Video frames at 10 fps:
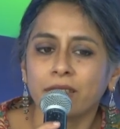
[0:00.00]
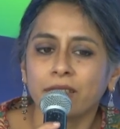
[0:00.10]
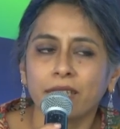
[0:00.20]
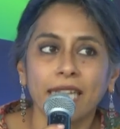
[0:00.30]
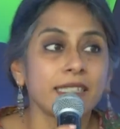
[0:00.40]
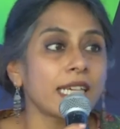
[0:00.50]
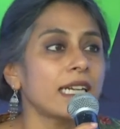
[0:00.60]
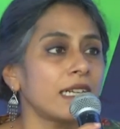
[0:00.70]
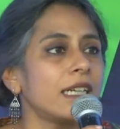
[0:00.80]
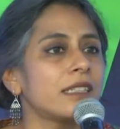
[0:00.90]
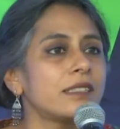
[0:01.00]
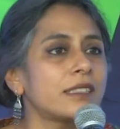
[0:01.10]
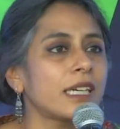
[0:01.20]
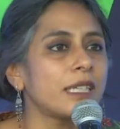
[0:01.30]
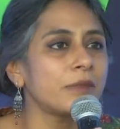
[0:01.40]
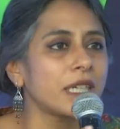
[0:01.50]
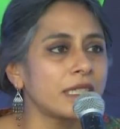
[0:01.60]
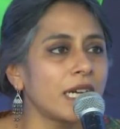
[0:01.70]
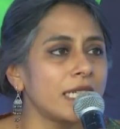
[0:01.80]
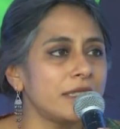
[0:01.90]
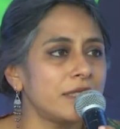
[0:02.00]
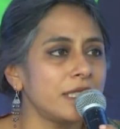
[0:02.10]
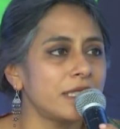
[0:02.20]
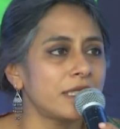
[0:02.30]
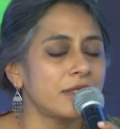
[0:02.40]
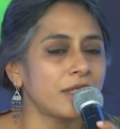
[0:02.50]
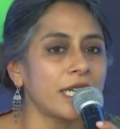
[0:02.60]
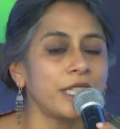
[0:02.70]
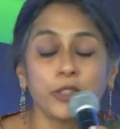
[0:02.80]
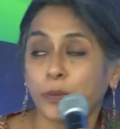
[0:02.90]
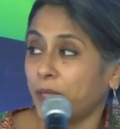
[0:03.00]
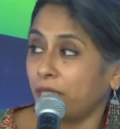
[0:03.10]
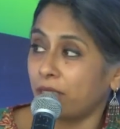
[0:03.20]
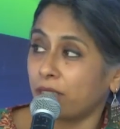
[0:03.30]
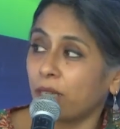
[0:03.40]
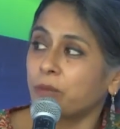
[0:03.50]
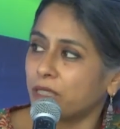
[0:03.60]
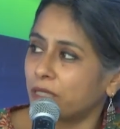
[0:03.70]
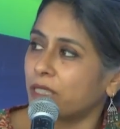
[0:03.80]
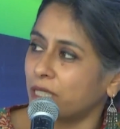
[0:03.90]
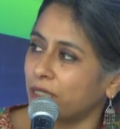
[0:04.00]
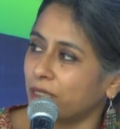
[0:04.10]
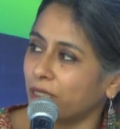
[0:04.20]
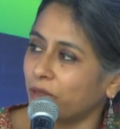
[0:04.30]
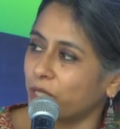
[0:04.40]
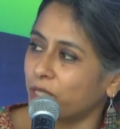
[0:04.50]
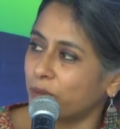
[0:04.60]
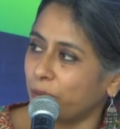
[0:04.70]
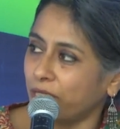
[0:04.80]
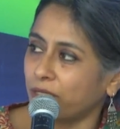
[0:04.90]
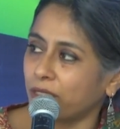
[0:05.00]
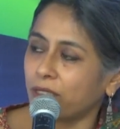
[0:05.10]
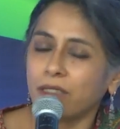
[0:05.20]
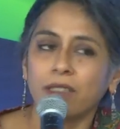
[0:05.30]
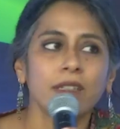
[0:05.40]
uh, exactly at the time that Gayatri is trying to paint, Amrita Sher-Gil was painting.